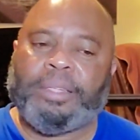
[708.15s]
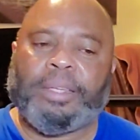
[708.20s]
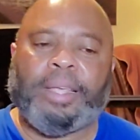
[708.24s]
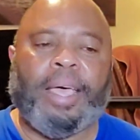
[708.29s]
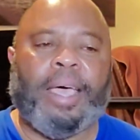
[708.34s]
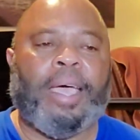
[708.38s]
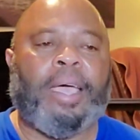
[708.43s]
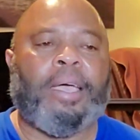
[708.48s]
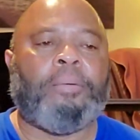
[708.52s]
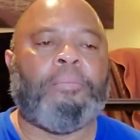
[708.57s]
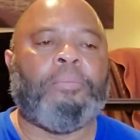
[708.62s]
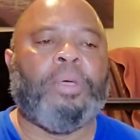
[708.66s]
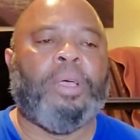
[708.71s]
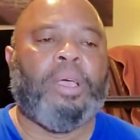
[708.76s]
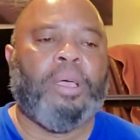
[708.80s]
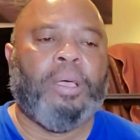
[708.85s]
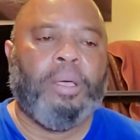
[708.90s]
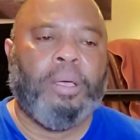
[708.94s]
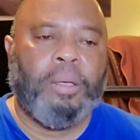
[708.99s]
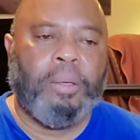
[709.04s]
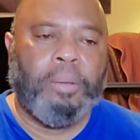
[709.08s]
time,
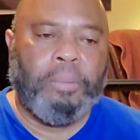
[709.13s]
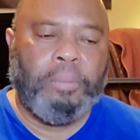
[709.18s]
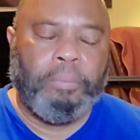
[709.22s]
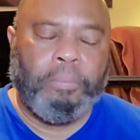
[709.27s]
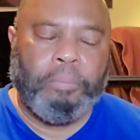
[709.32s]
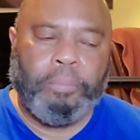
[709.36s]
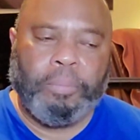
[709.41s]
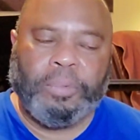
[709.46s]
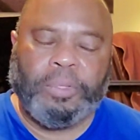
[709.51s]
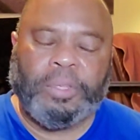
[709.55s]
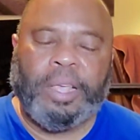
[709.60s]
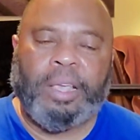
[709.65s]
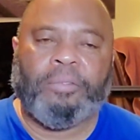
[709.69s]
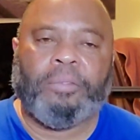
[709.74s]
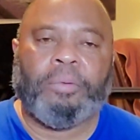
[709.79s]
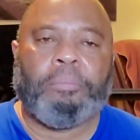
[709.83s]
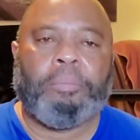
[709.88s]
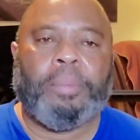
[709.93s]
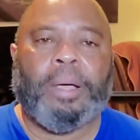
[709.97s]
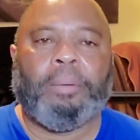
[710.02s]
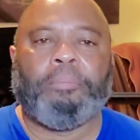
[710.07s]

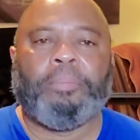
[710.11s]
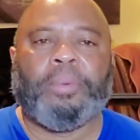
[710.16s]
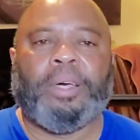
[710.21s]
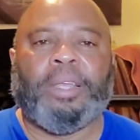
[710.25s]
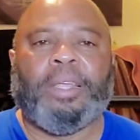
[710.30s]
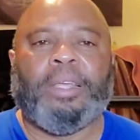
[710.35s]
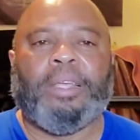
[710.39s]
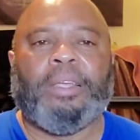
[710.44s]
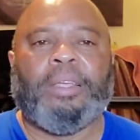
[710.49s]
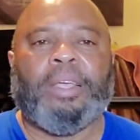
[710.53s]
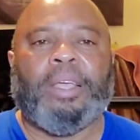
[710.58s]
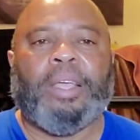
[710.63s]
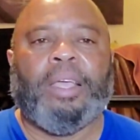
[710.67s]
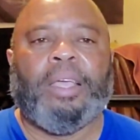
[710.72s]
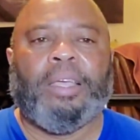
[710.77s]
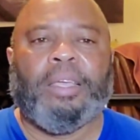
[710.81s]
saving my money.